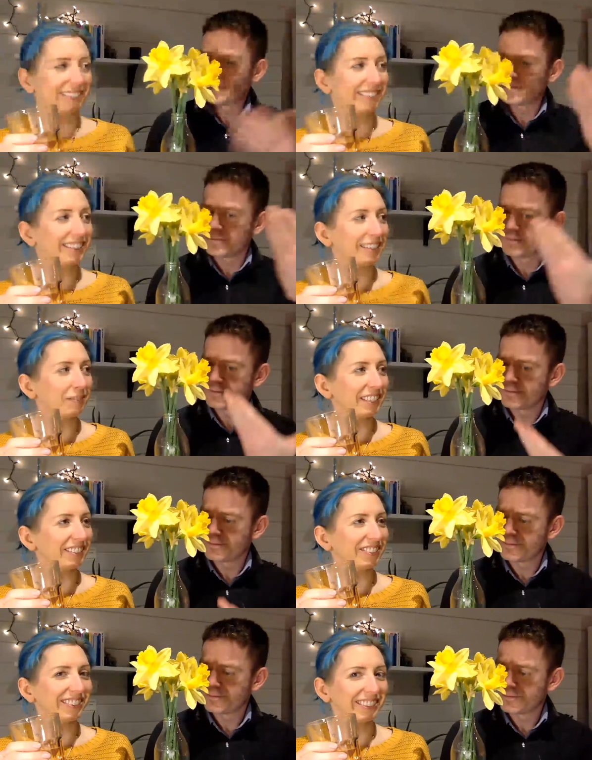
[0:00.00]
Speaker 1: look at these
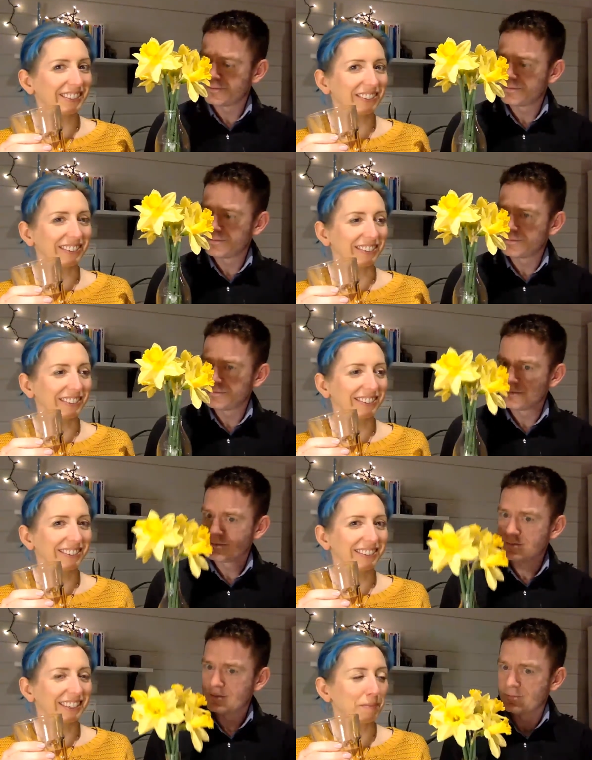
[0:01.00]
magnificent daffodils
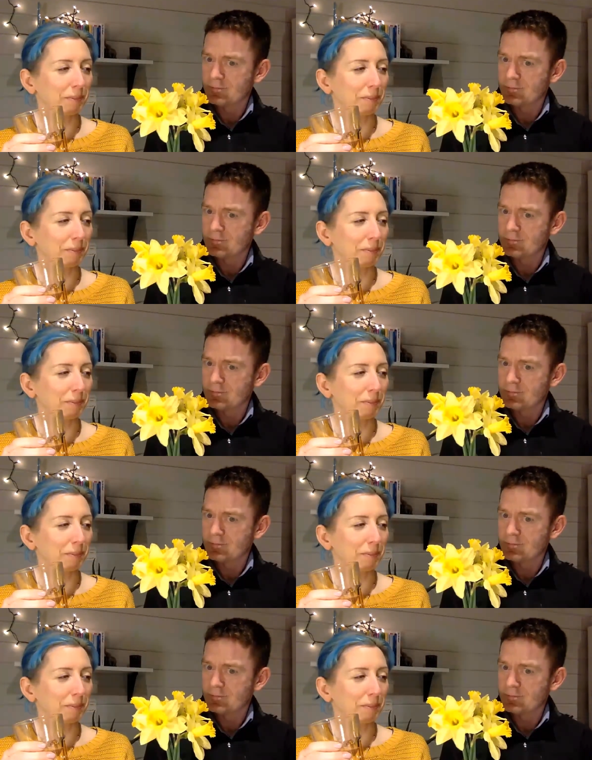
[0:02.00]
in